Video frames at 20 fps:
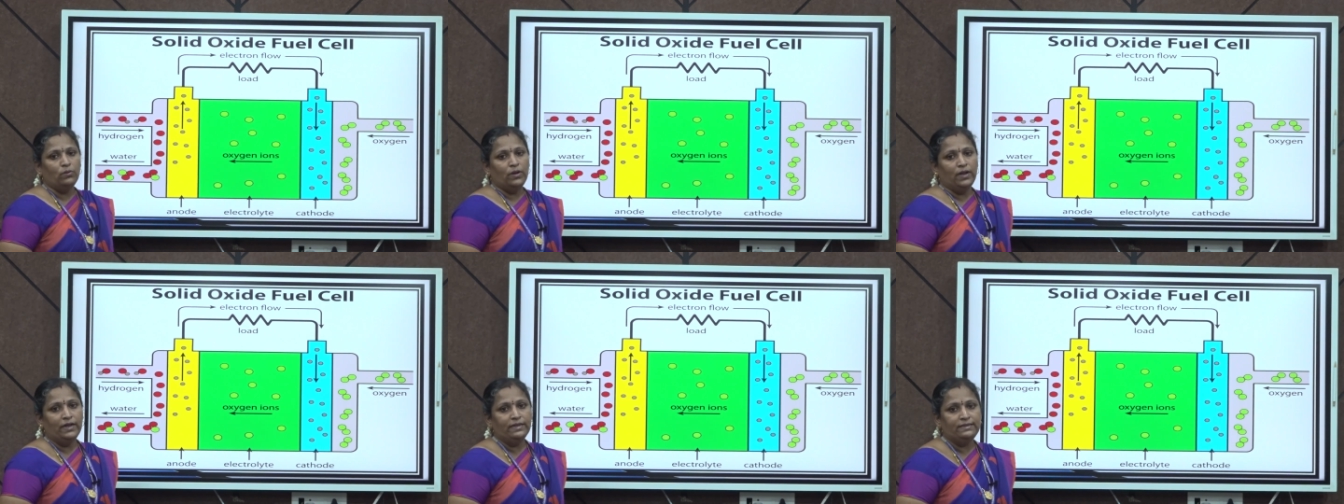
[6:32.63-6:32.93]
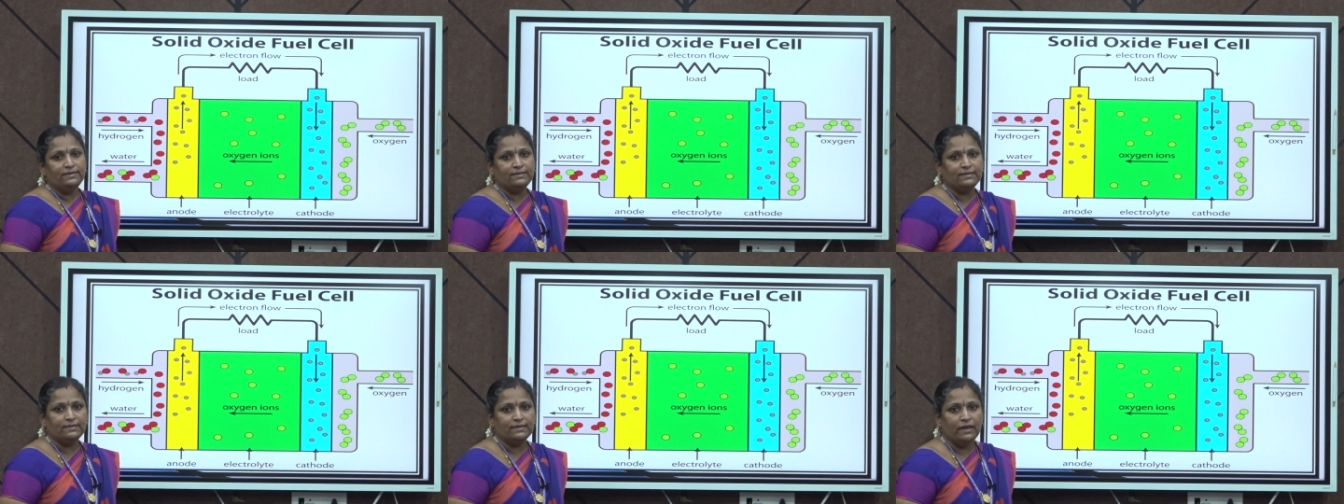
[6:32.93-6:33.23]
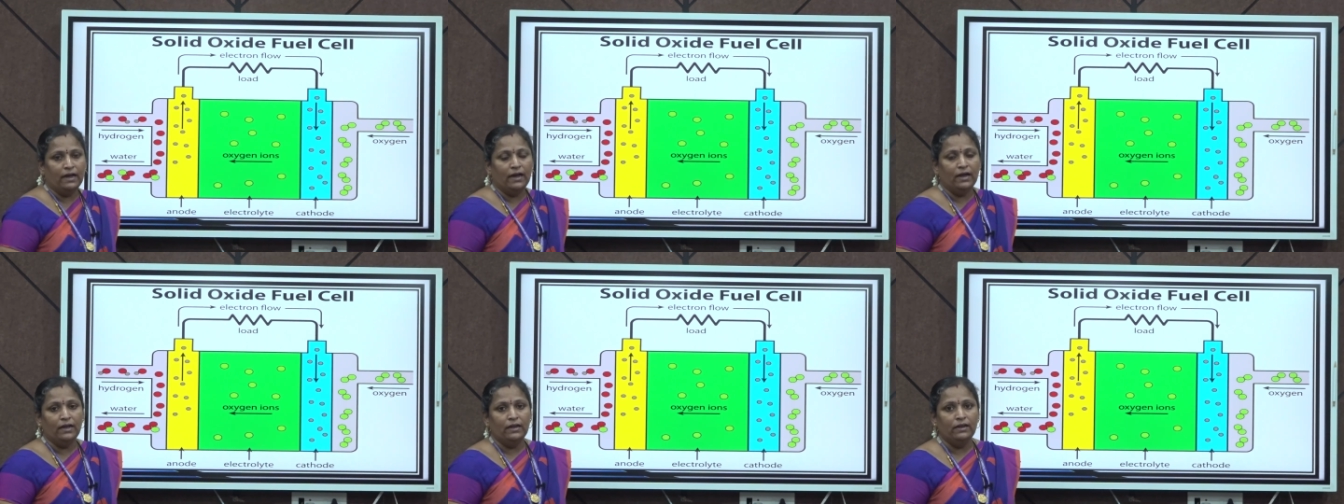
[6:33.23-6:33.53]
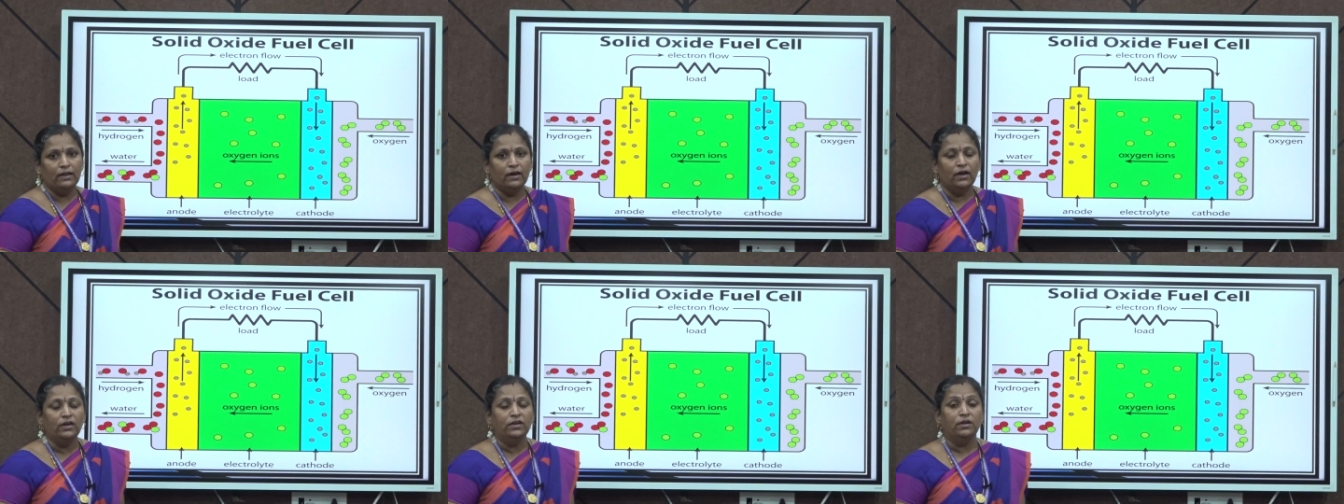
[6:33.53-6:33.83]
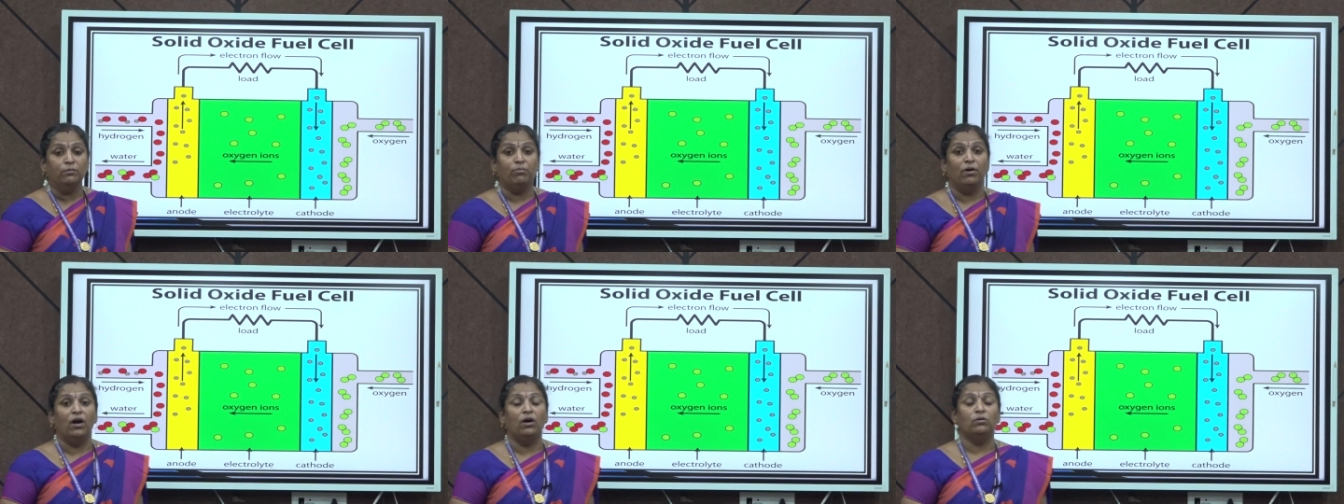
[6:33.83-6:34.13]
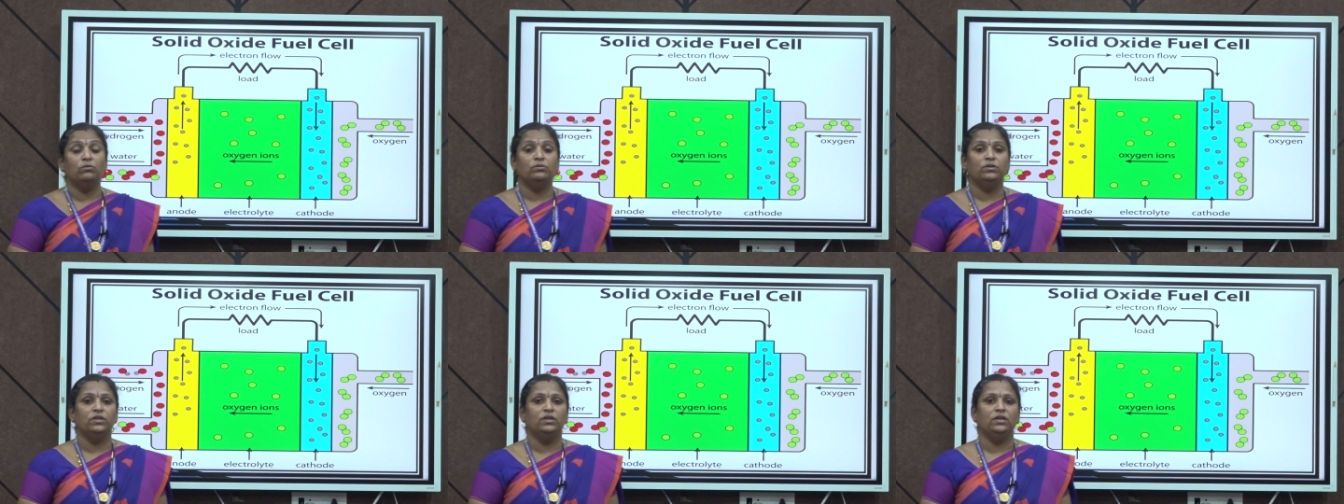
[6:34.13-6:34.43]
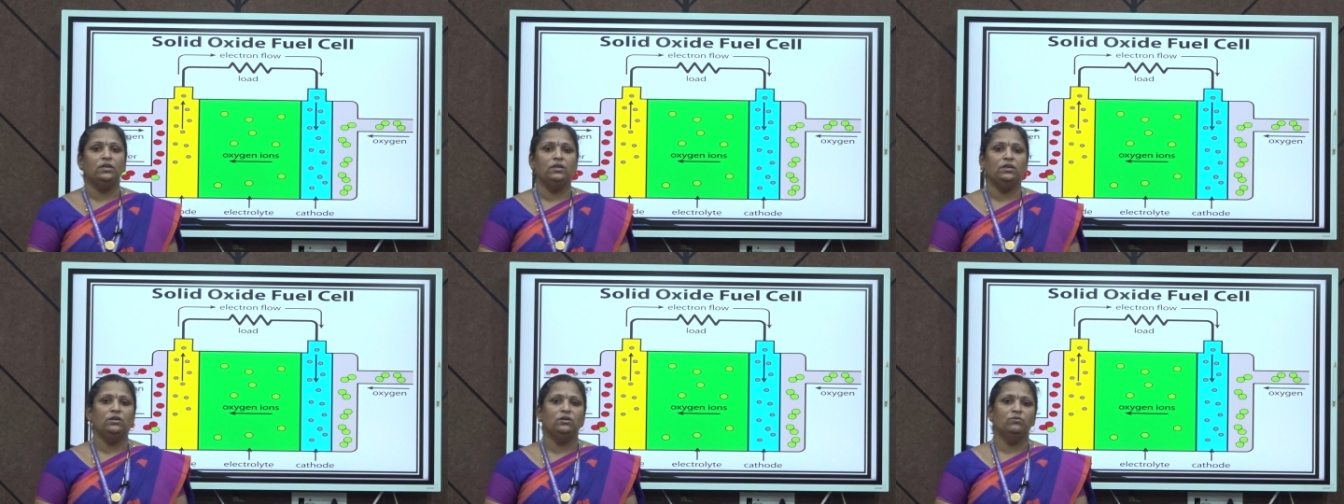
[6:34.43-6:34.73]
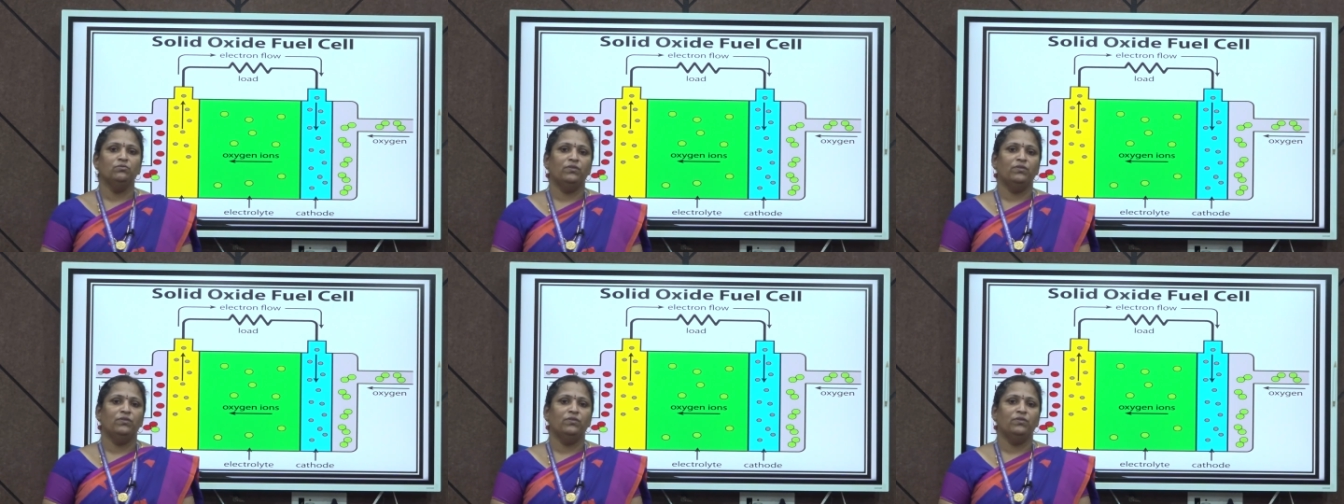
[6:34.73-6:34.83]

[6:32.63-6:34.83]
let us uh, learn about the